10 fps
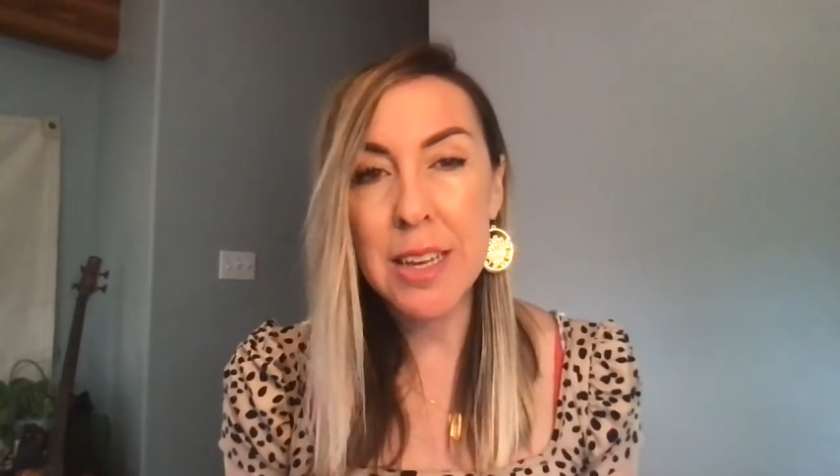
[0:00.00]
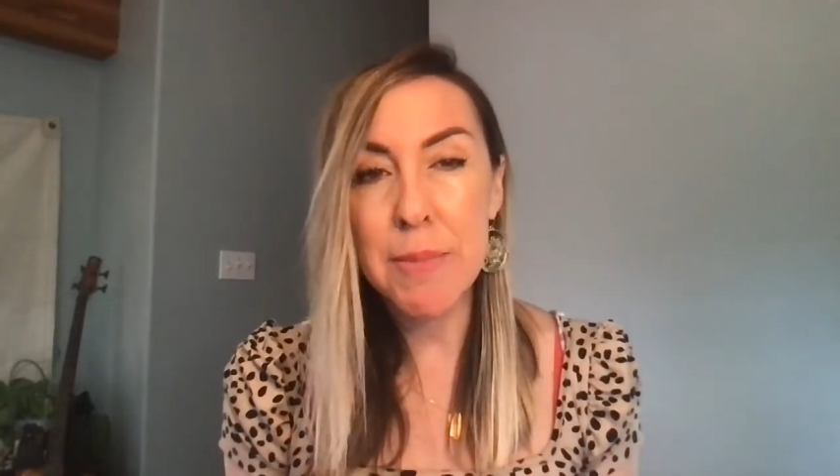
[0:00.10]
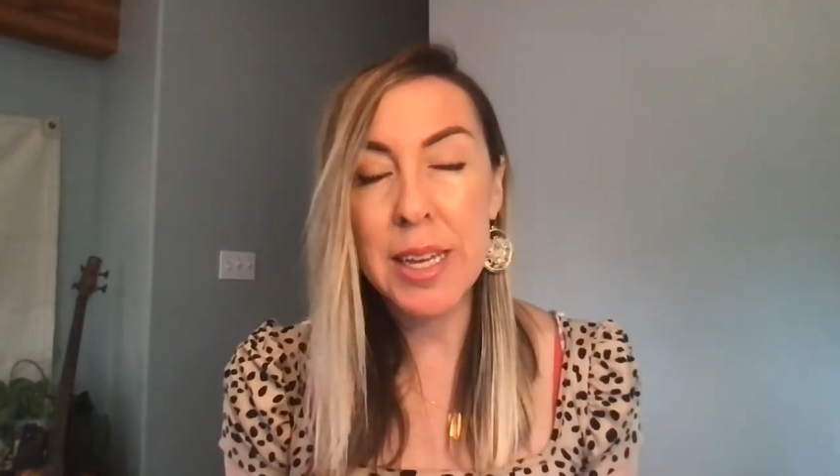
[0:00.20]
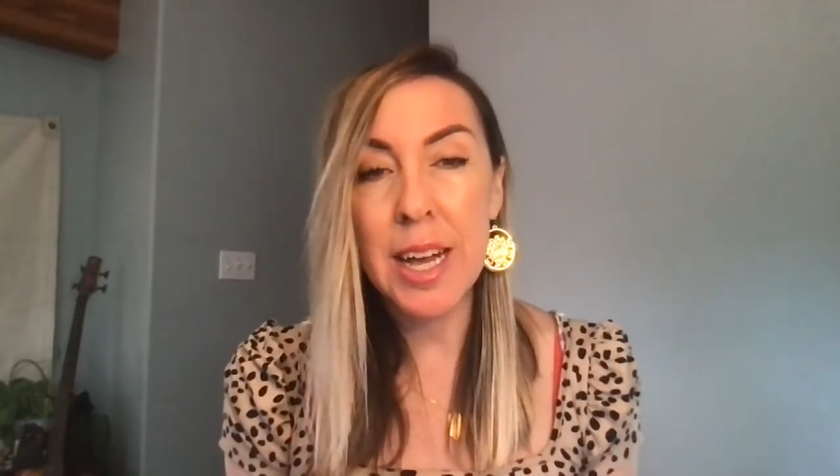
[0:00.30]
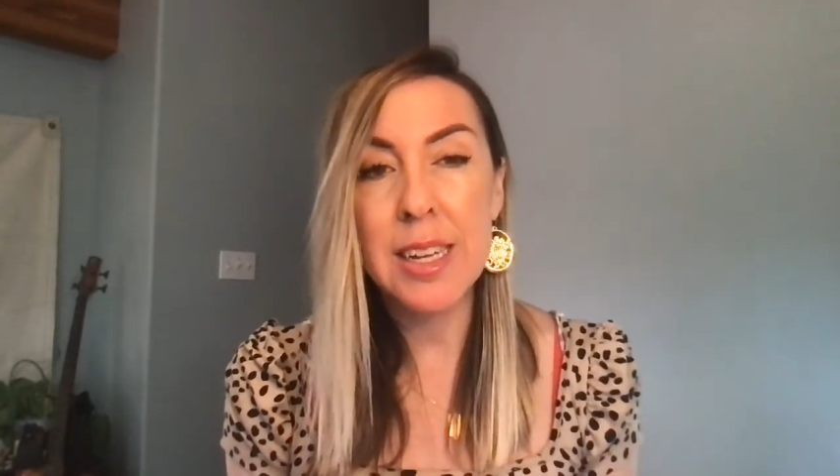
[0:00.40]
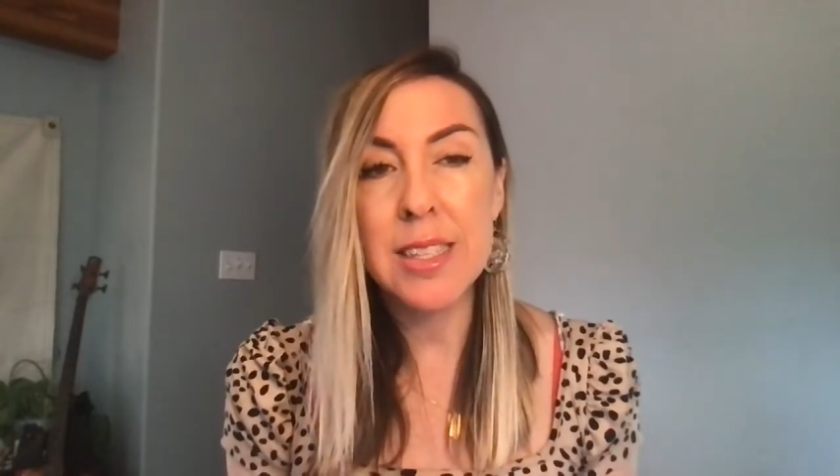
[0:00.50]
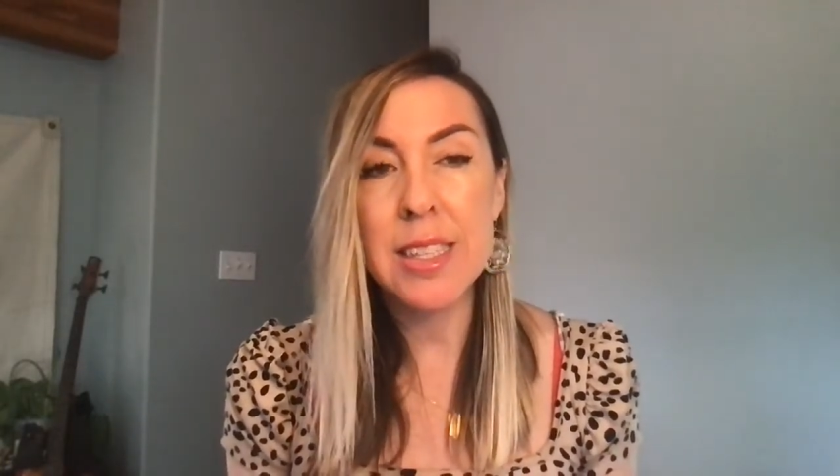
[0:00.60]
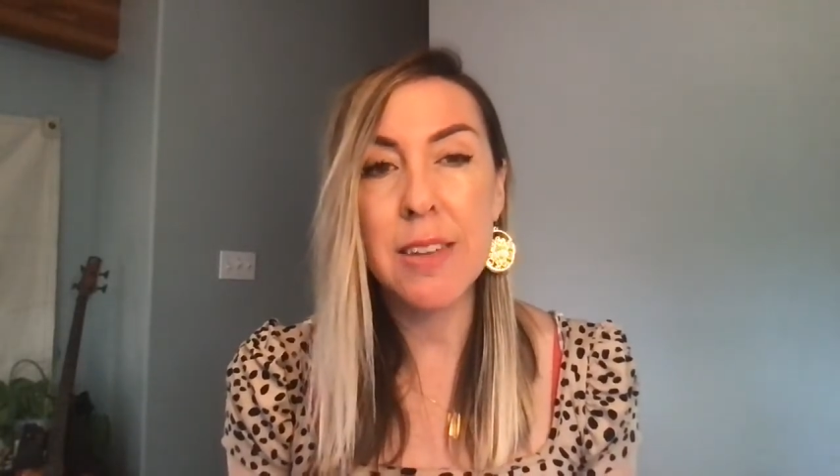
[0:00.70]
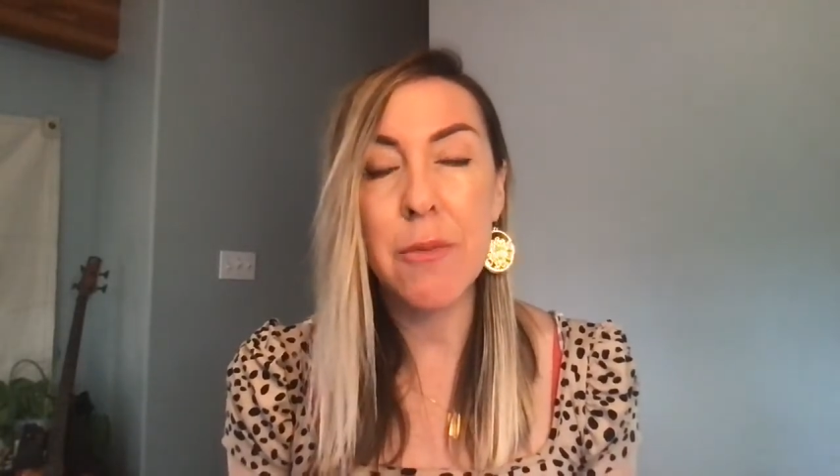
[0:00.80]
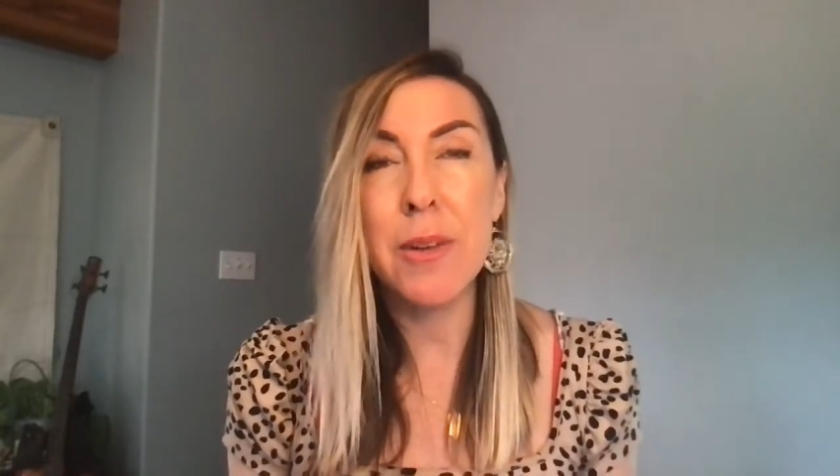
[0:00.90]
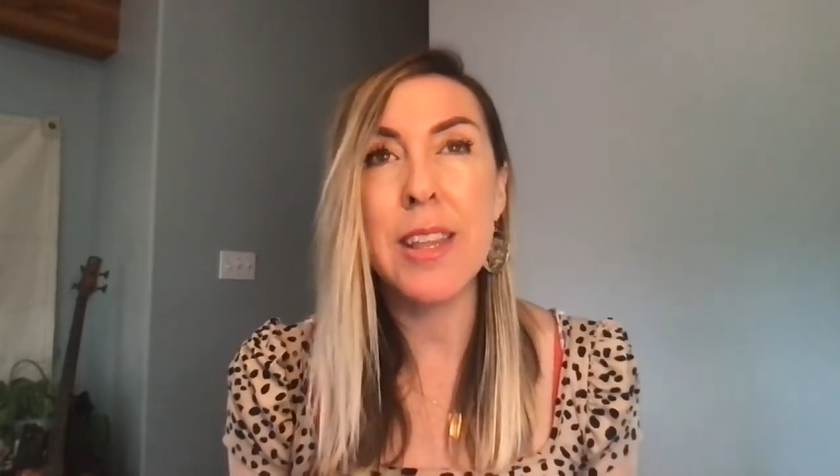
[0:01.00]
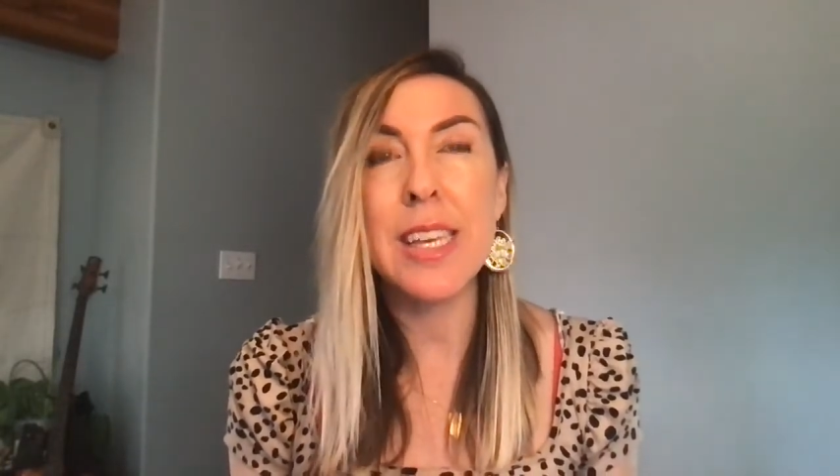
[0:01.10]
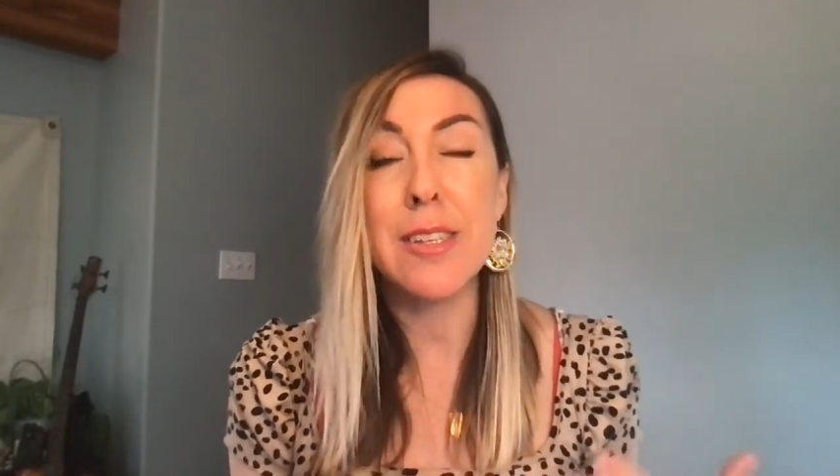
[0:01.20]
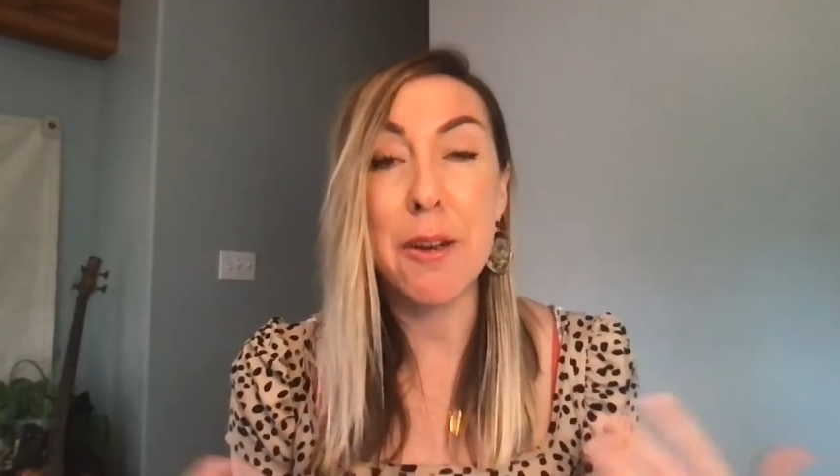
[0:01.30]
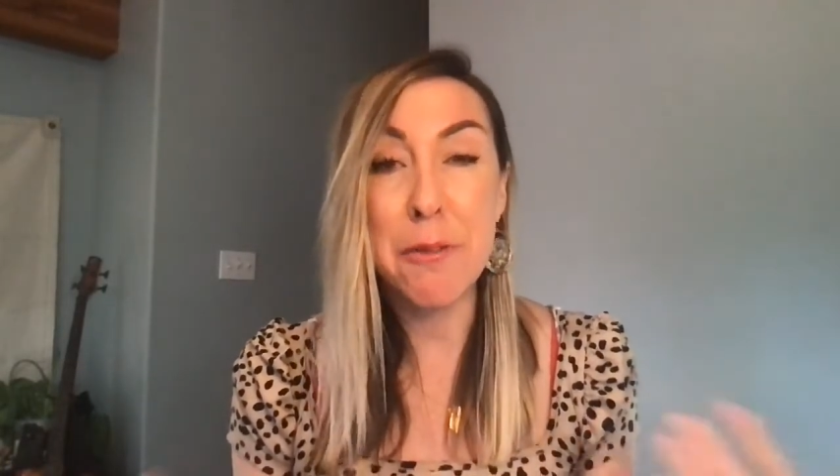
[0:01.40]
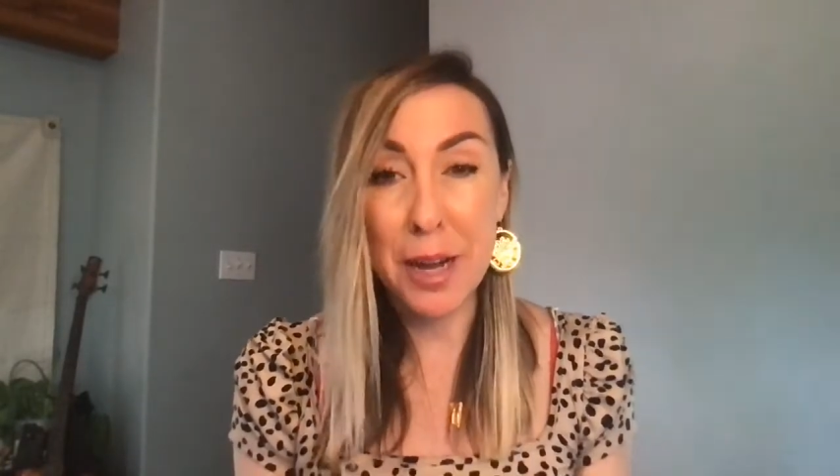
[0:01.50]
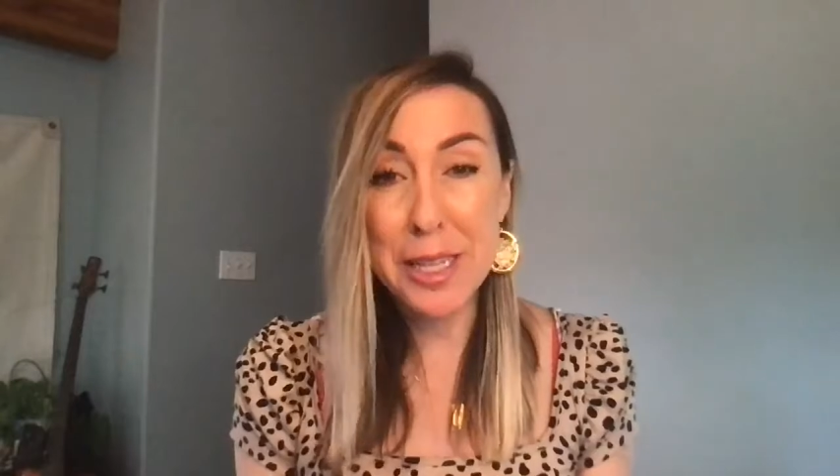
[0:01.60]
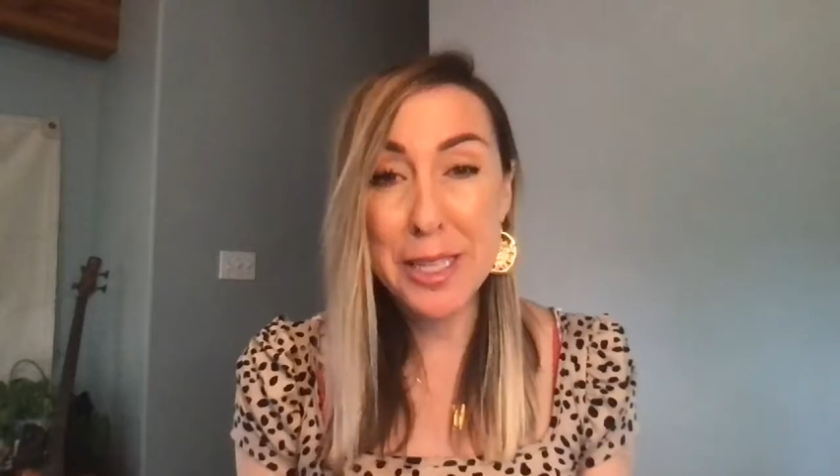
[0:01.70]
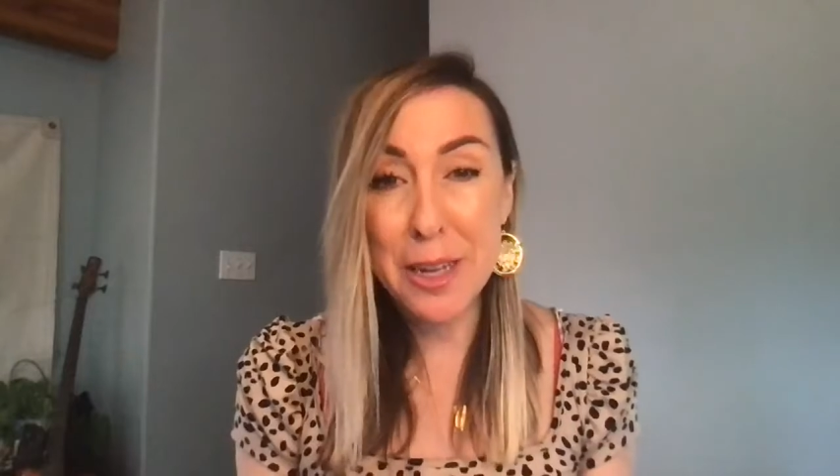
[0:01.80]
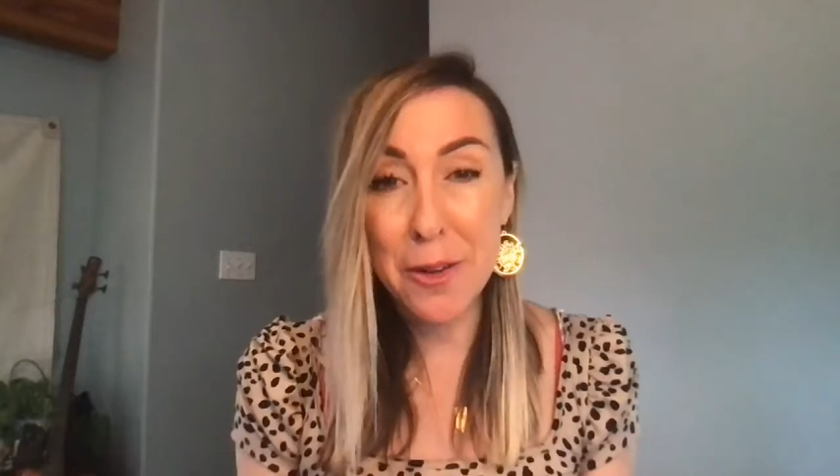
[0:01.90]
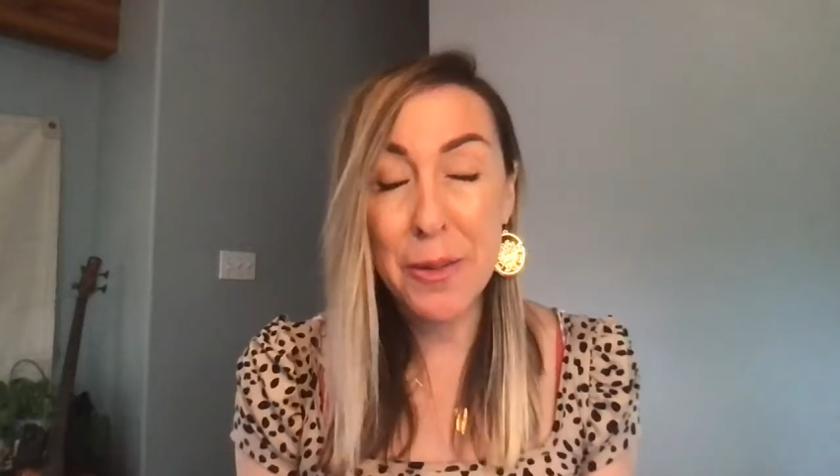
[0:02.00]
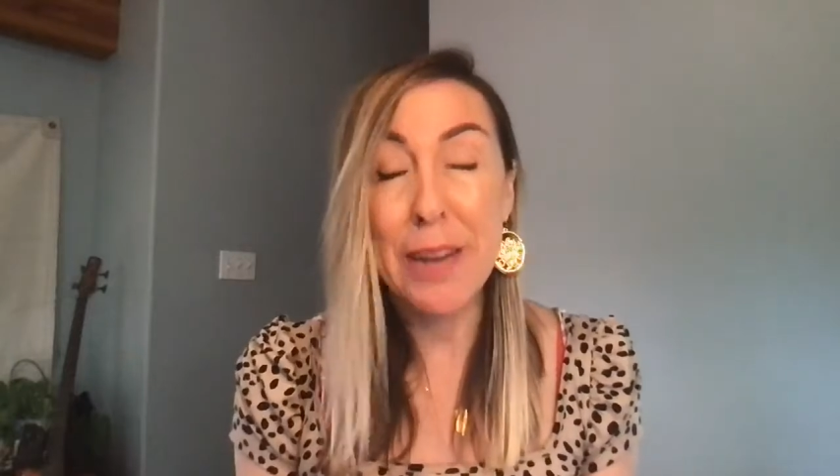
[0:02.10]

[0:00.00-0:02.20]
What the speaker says: because it really is our fun zone.